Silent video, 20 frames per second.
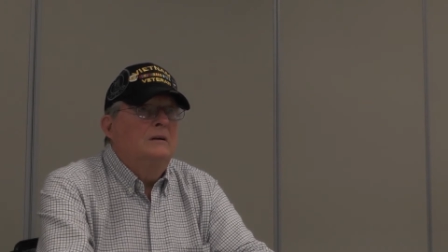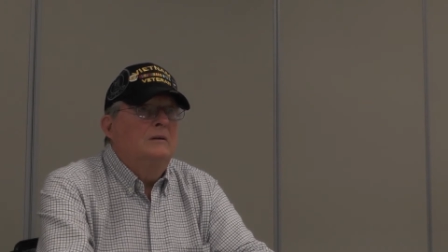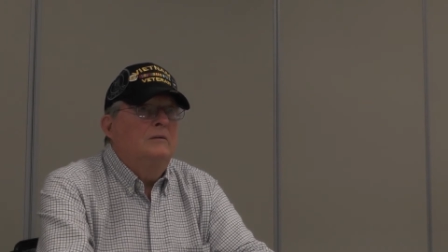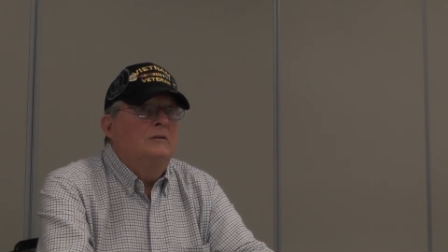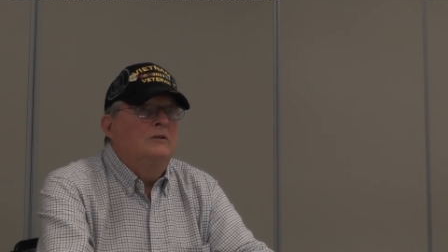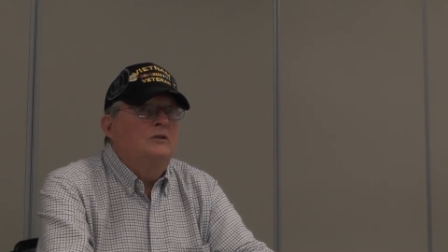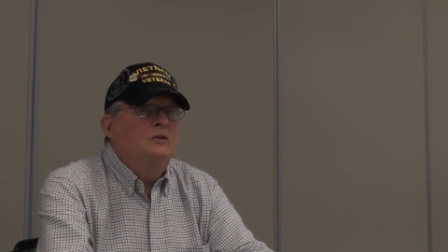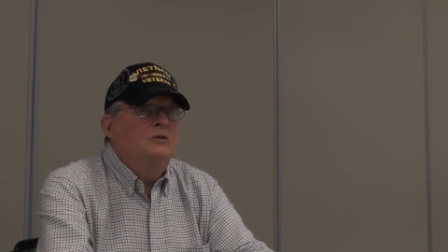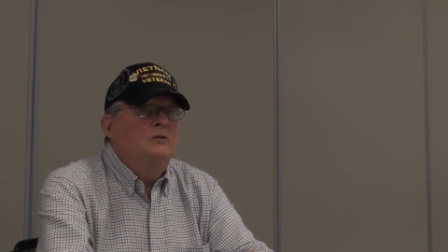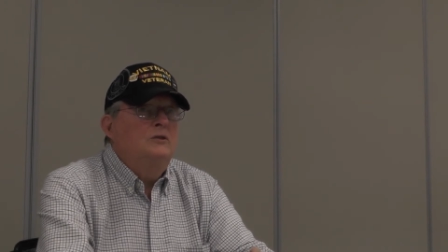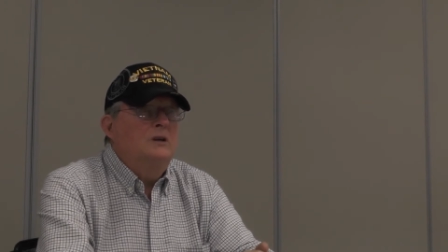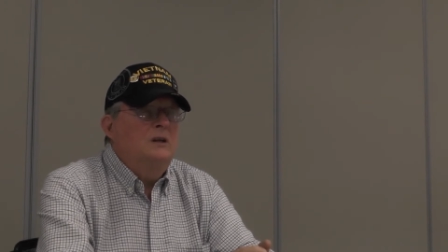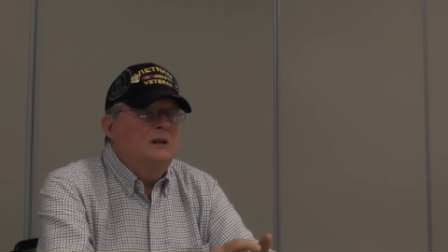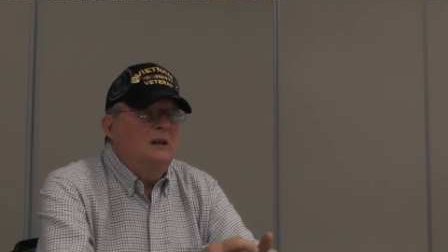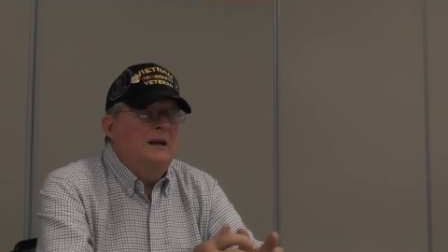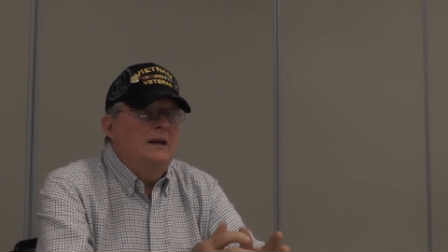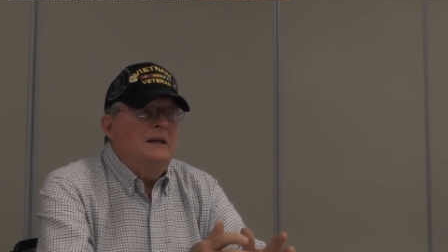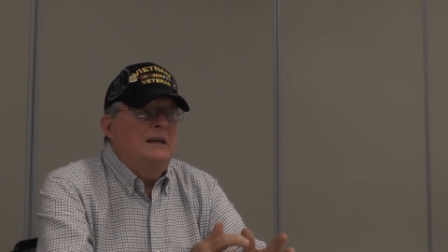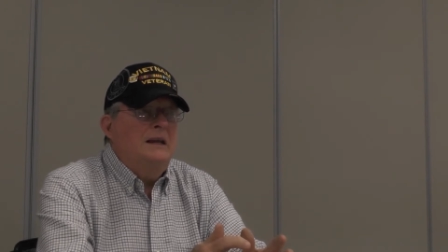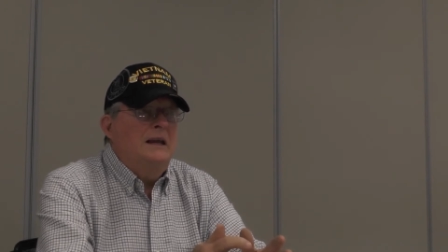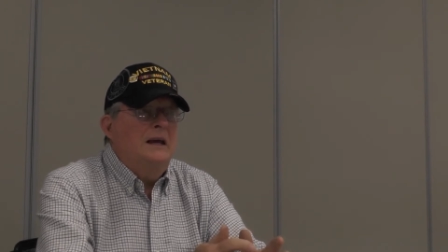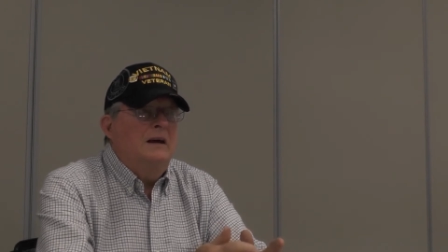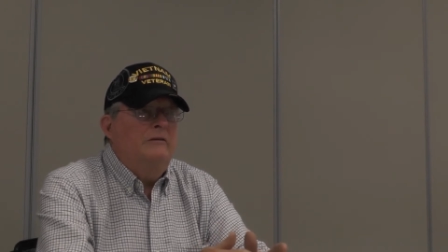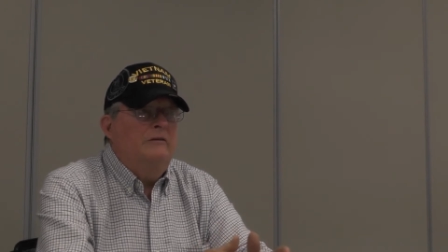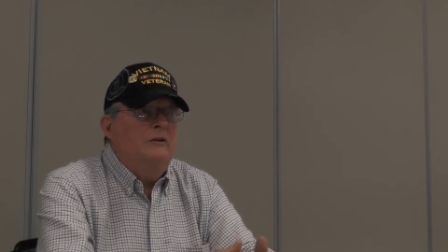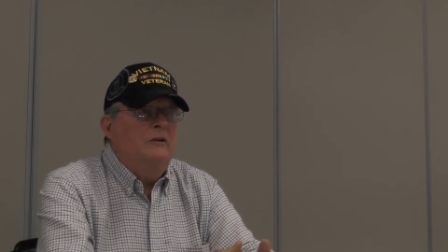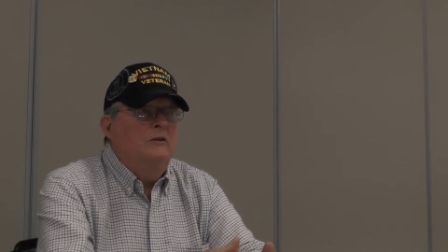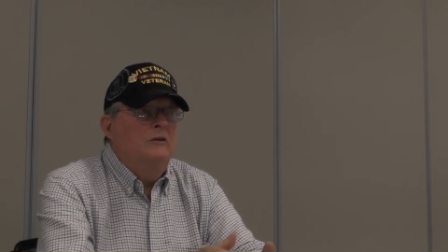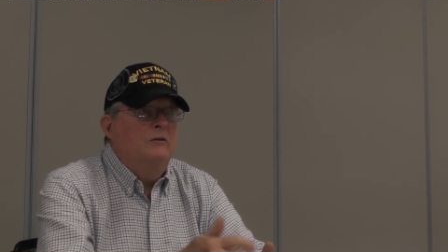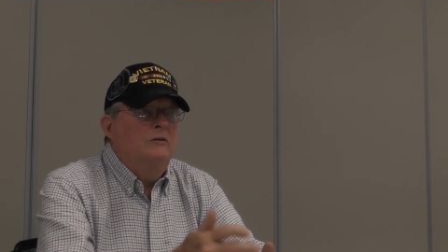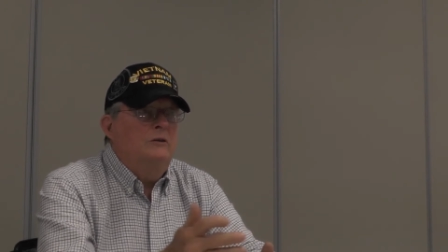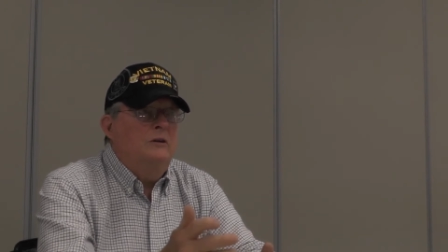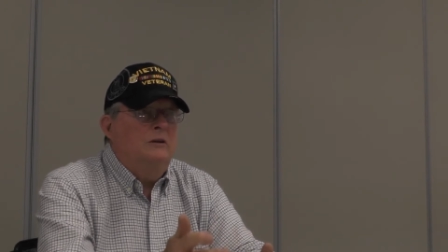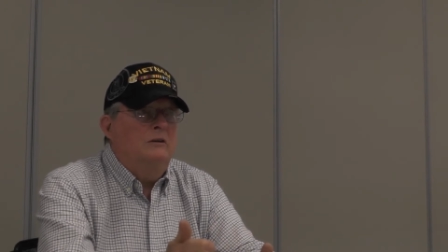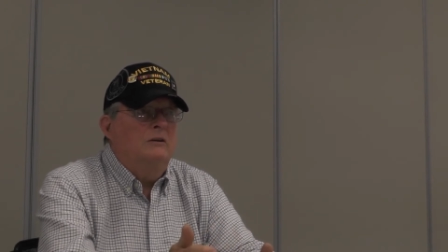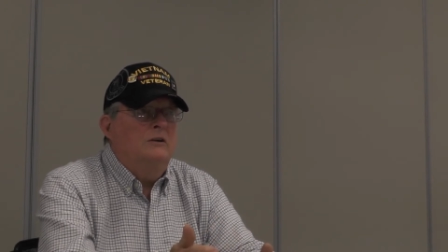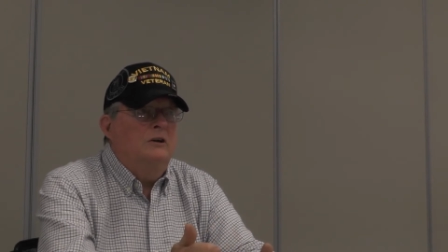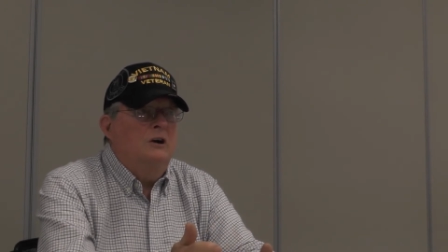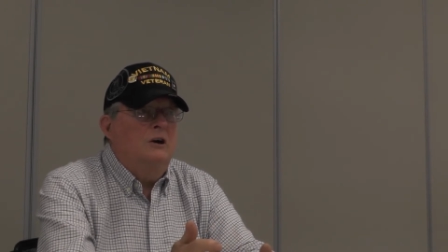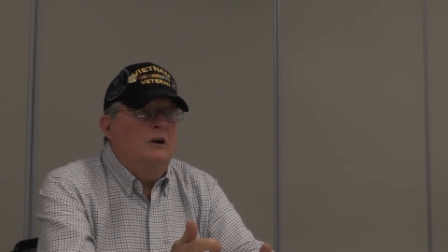It was usually late in the afternoon
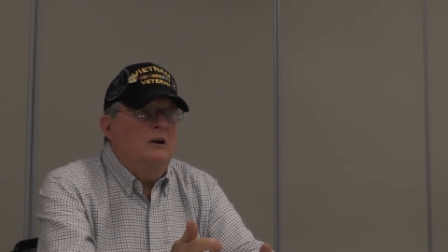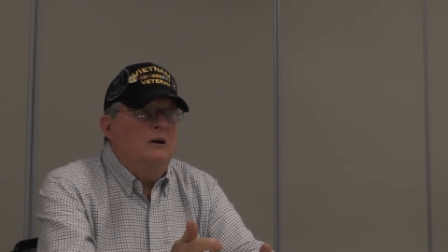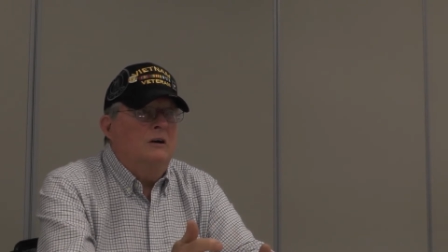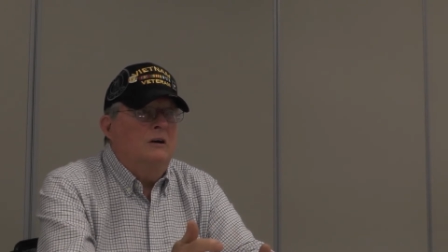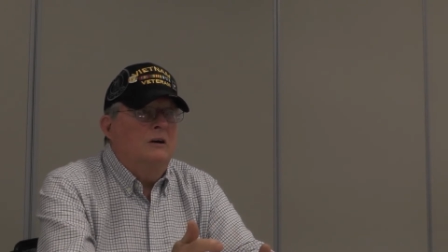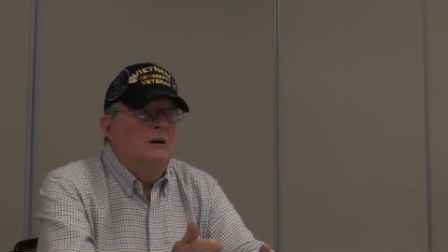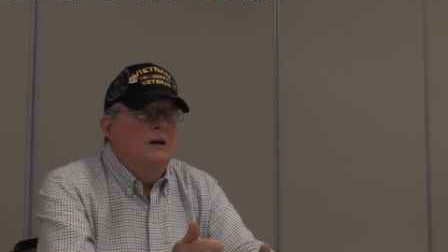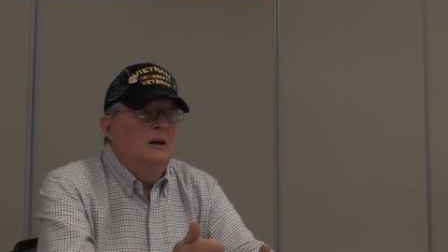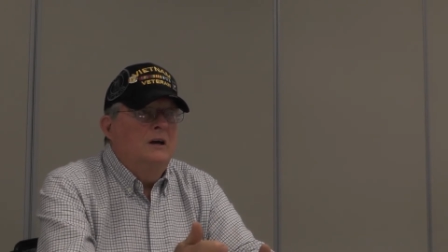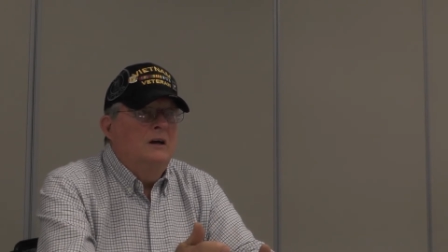till dark.